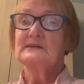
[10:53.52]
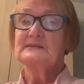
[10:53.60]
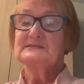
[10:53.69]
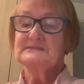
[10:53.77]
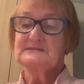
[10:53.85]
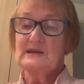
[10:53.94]

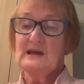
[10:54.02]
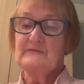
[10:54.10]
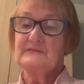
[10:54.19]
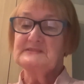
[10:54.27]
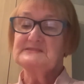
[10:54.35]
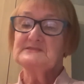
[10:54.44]

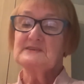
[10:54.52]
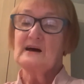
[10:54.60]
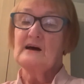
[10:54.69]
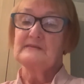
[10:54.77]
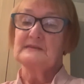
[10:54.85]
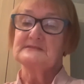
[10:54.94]
service to
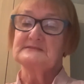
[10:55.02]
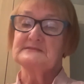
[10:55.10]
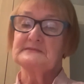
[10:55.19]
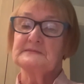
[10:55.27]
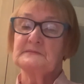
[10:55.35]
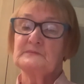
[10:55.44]
others,
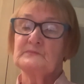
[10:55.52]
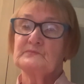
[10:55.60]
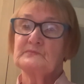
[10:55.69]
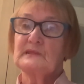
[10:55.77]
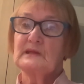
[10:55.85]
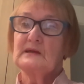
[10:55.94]

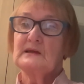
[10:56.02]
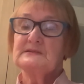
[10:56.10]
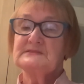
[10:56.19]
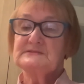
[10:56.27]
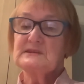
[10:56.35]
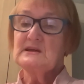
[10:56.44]

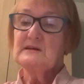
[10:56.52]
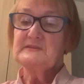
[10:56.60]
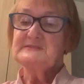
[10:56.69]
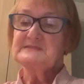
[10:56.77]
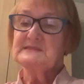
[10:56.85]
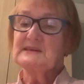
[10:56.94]

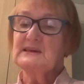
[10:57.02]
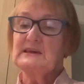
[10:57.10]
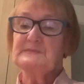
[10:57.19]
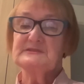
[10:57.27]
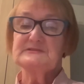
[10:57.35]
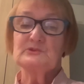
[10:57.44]
service that
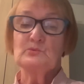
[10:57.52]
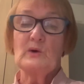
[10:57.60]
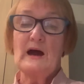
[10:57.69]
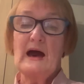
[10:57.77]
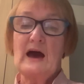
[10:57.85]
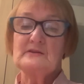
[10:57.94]
keeps us
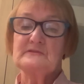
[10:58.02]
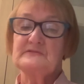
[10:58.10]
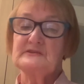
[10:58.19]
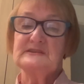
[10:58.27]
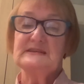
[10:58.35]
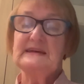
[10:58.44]
aware of
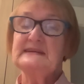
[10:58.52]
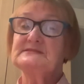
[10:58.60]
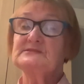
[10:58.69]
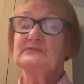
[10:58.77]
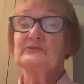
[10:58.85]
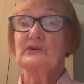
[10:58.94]
the needs
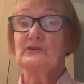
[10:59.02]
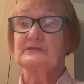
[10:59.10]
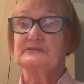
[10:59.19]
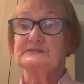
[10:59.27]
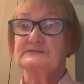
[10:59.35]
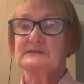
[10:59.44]
of
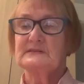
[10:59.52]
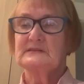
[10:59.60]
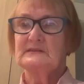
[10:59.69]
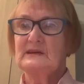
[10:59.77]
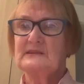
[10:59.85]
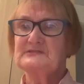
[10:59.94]
others
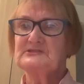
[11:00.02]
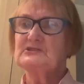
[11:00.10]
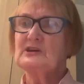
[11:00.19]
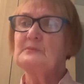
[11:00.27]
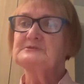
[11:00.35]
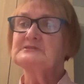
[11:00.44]
and
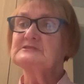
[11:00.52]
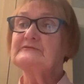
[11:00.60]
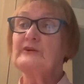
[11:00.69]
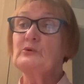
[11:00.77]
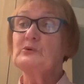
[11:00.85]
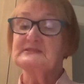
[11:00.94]
stops us
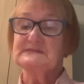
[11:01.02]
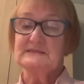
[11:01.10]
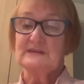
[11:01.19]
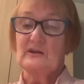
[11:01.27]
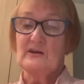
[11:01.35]
focusing on